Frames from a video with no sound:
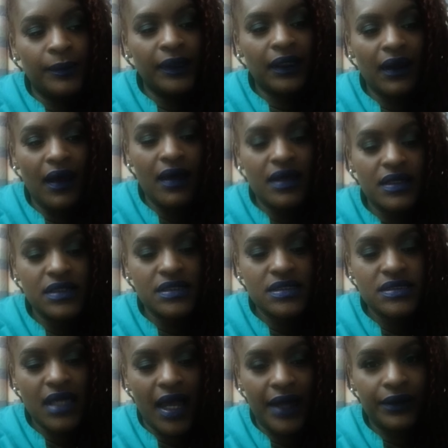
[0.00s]

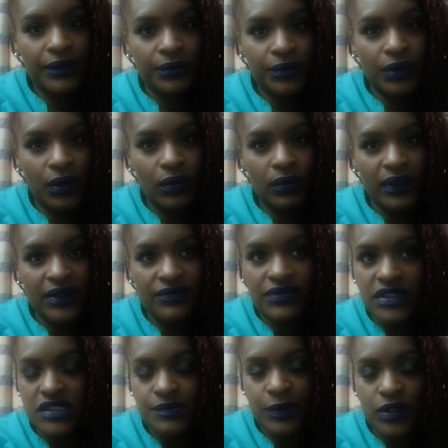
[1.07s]
because I don't know if
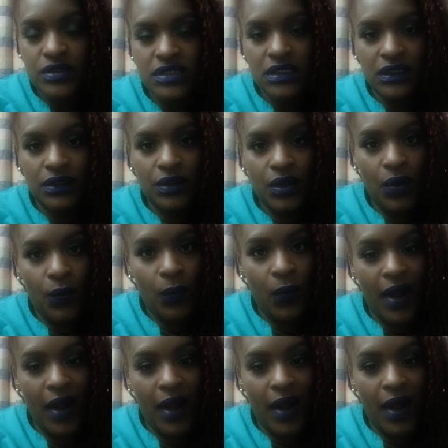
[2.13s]
this person